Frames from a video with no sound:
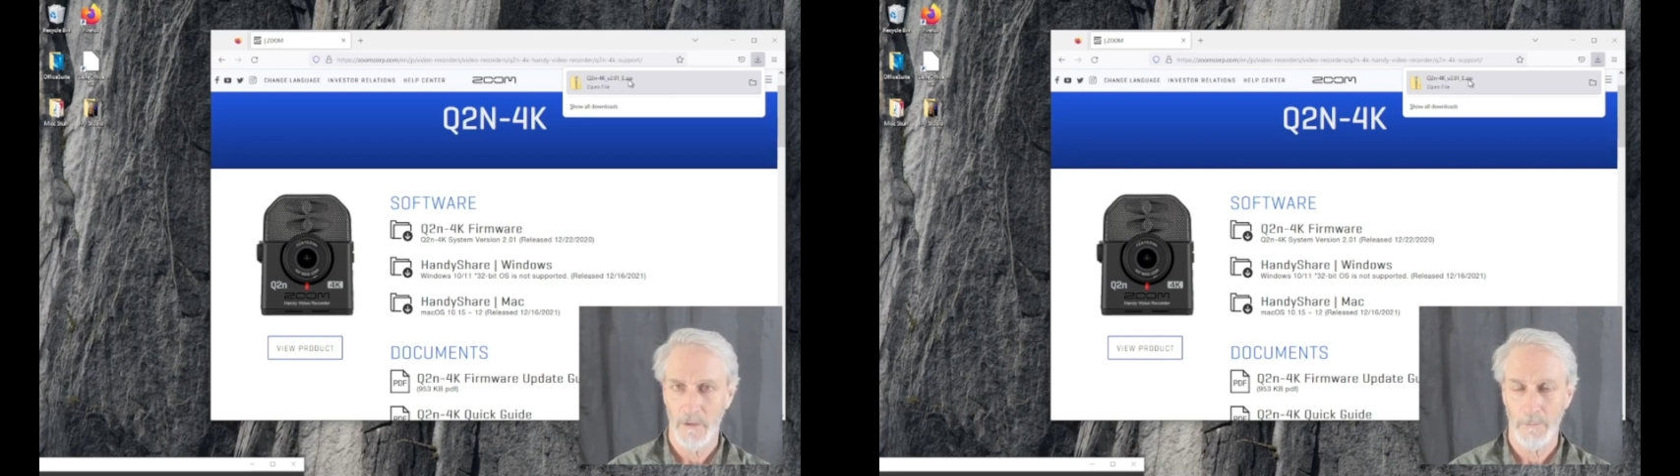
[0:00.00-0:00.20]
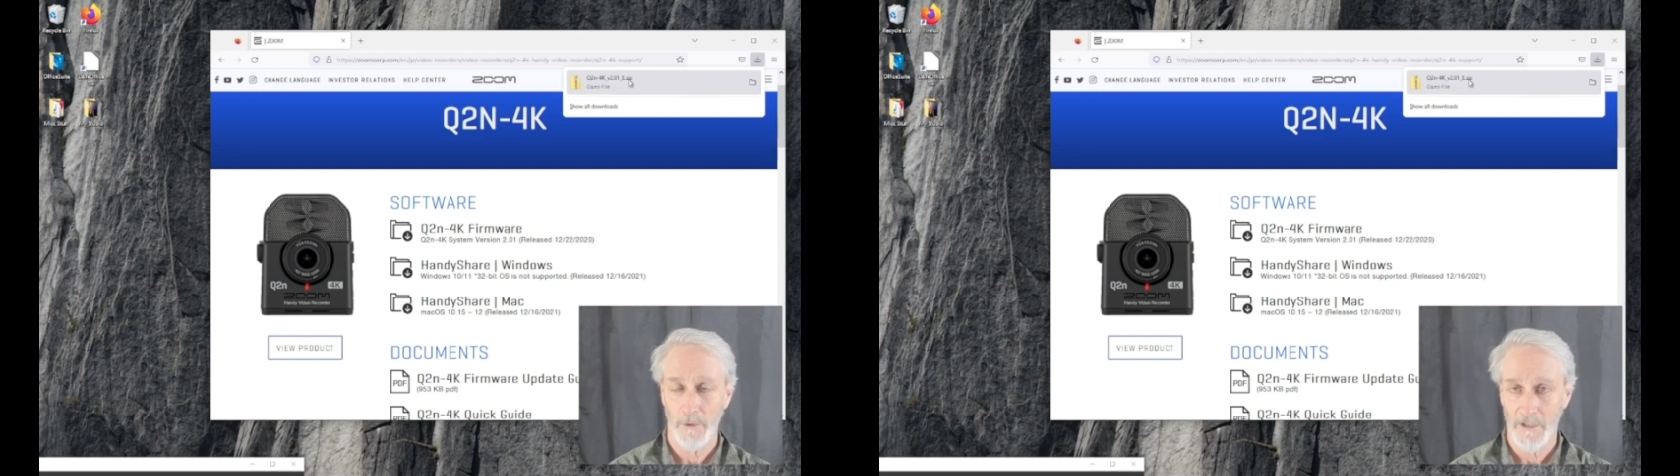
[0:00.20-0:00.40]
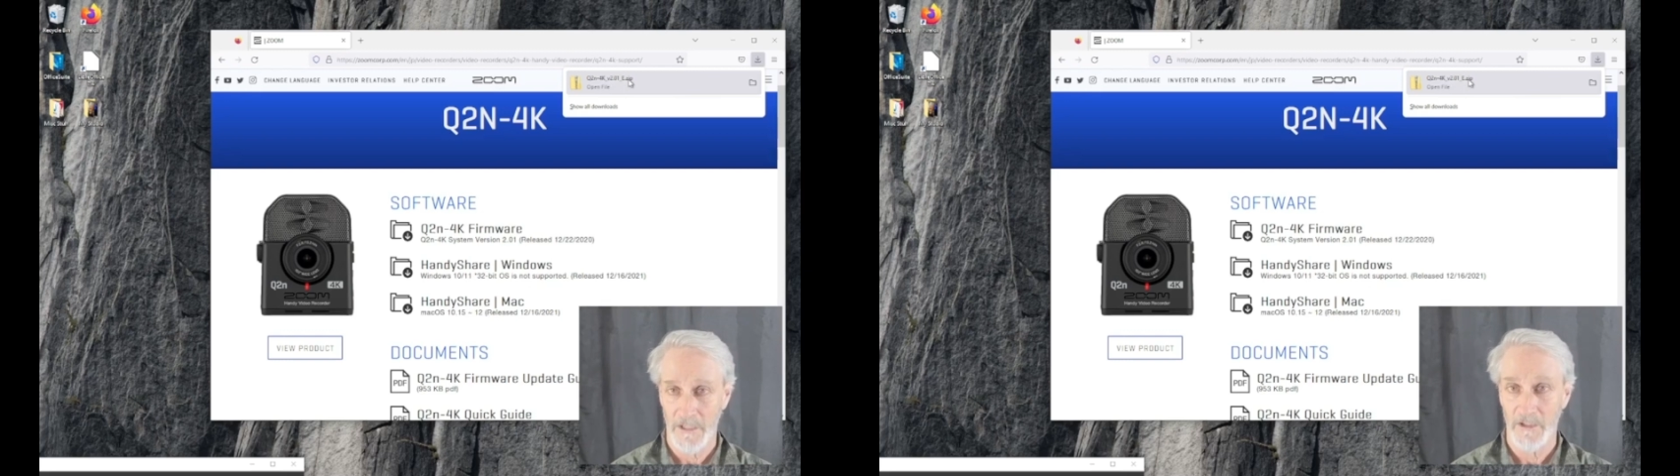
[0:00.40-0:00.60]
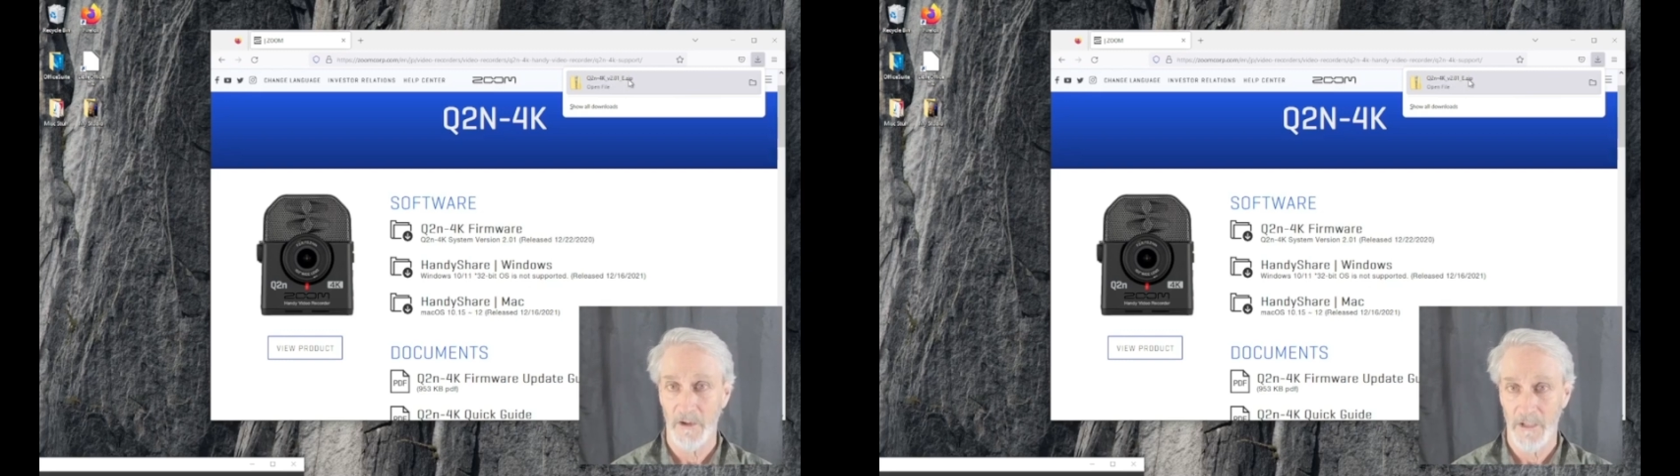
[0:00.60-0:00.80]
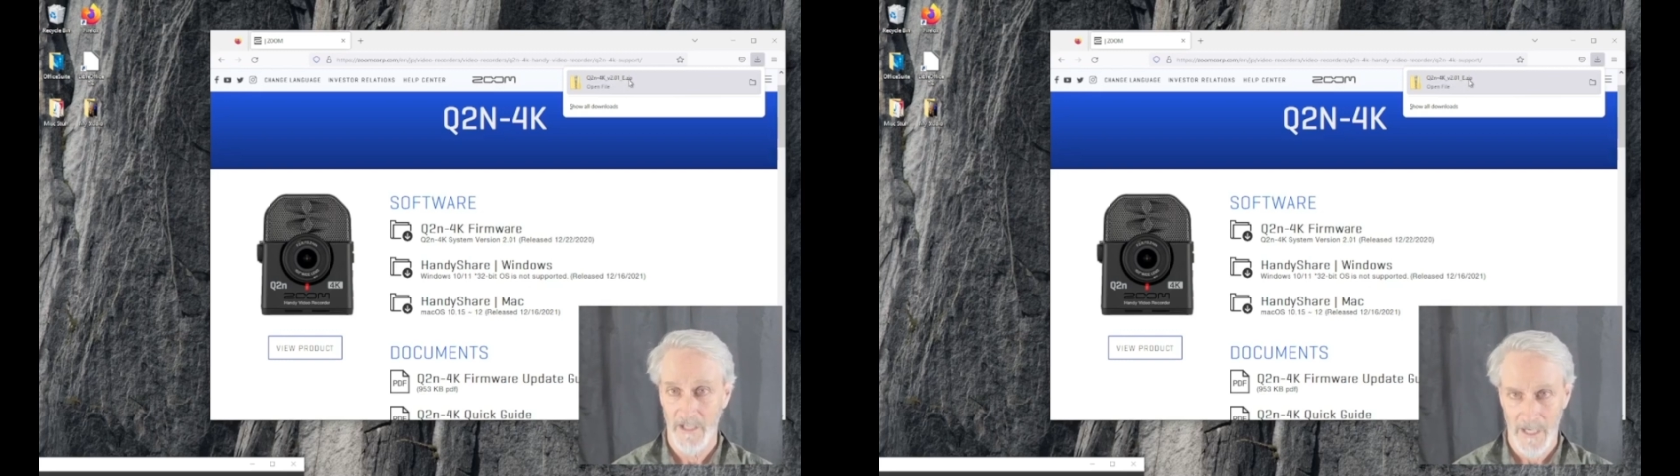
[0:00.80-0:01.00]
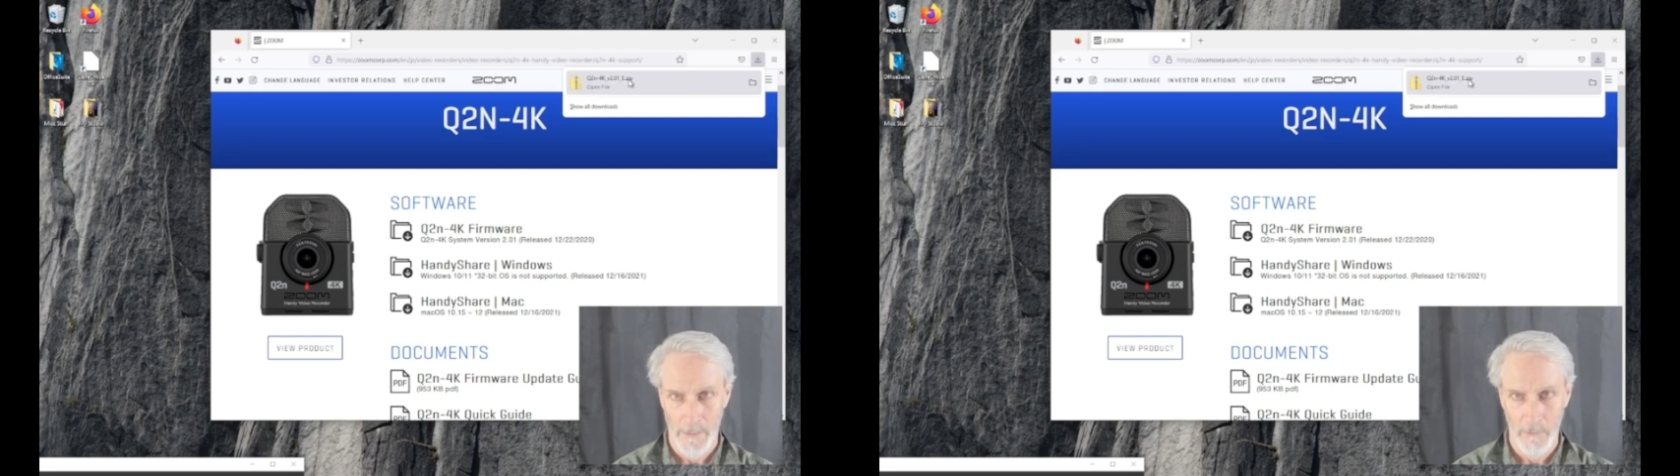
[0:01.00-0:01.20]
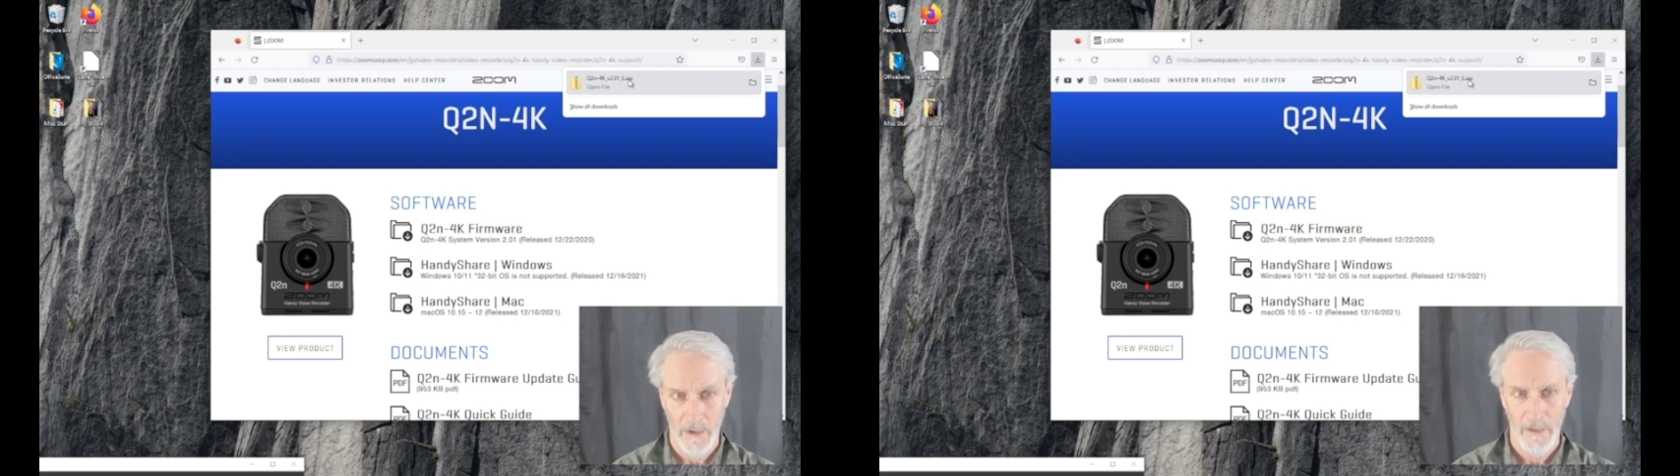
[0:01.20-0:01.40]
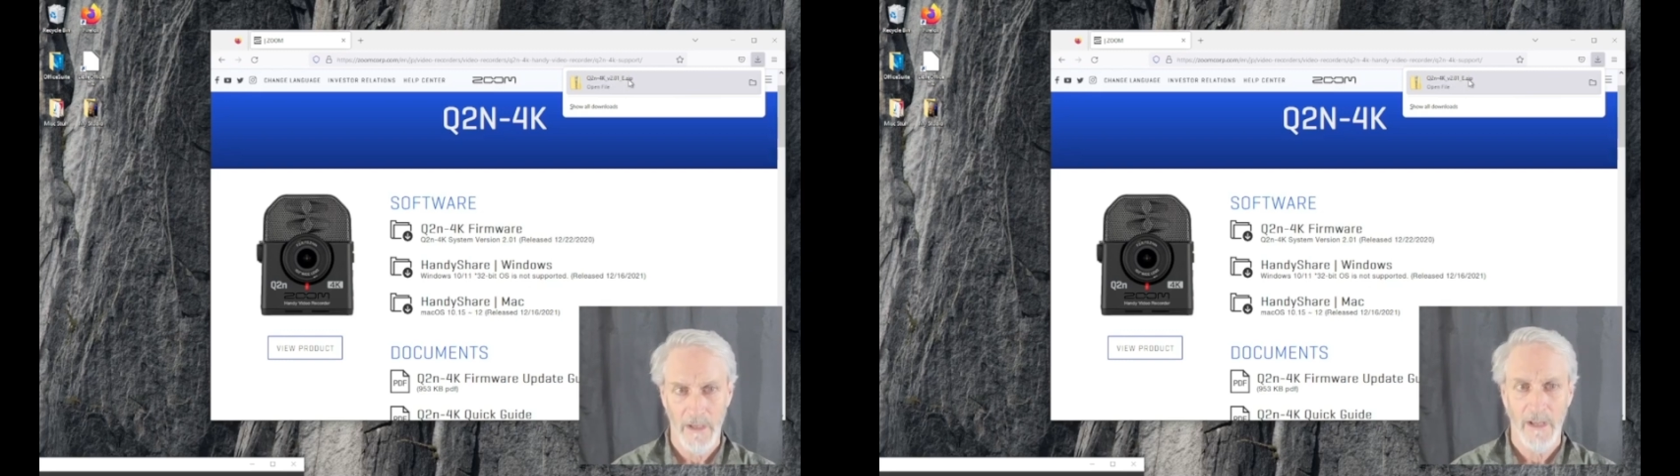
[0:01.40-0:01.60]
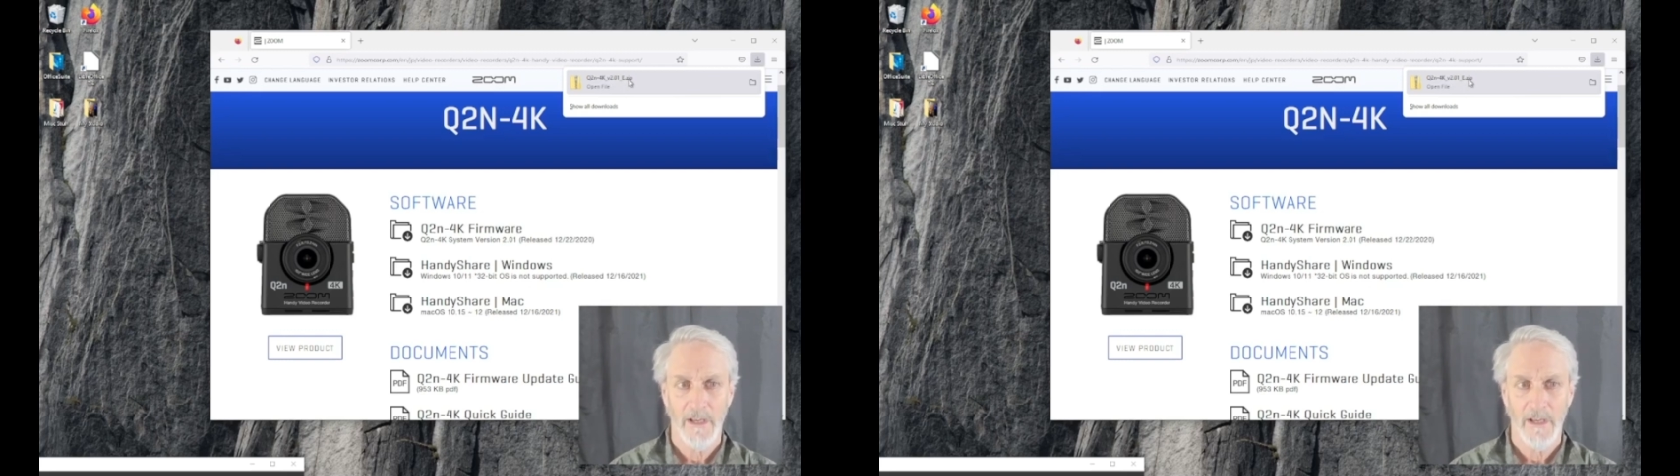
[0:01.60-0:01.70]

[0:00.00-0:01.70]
to put into the camera.